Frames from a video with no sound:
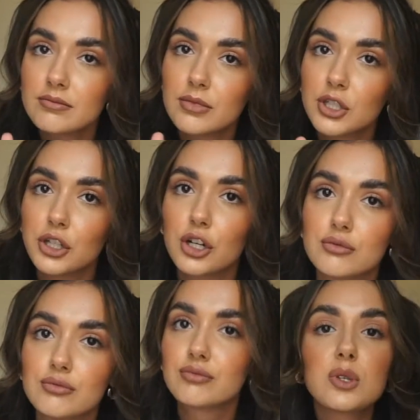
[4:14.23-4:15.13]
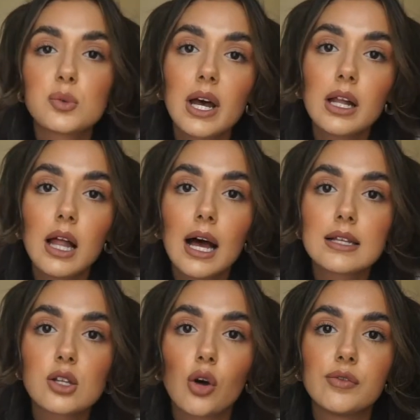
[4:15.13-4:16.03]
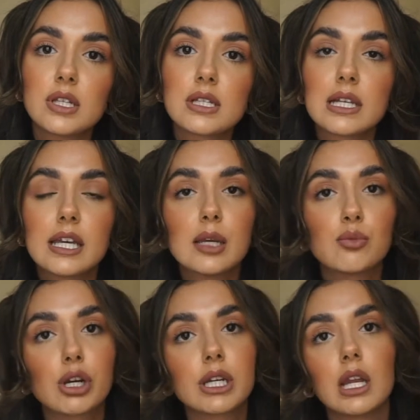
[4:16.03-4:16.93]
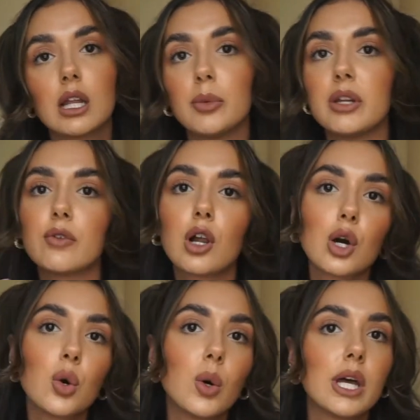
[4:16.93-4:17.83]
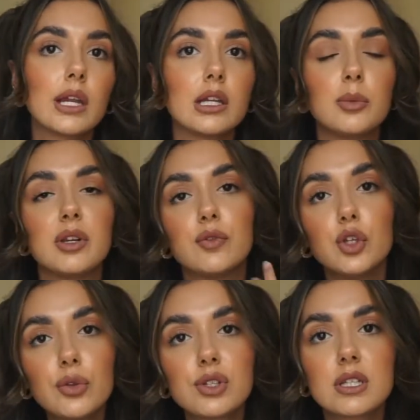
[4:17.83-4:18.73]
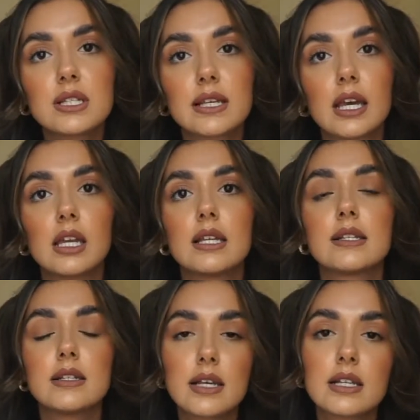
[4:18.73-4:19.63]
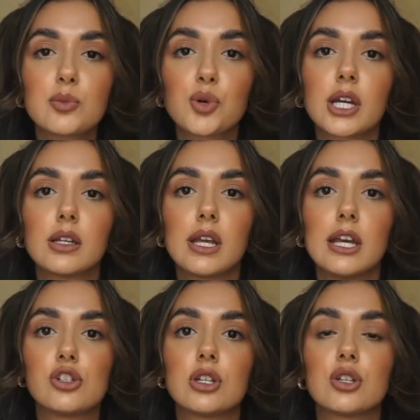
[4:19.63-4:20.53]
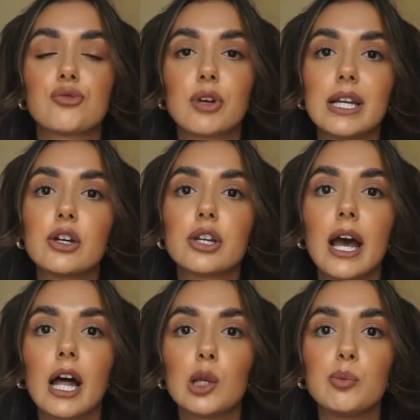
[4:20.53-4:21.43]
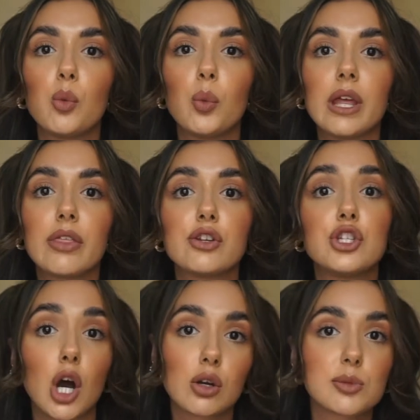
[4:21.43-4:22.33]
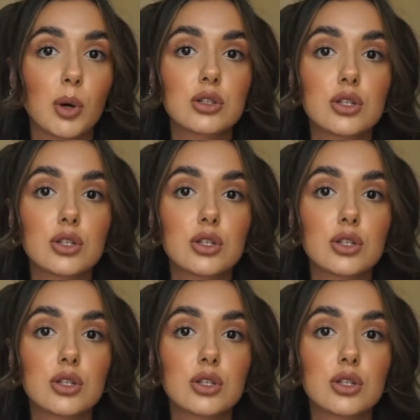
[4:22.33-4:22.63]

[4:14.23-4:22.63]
You know. As well as obviously bringing a little bit of glow and a little bit of youth to the skin, since it is a brightening agent, it's really going to help with dark spots.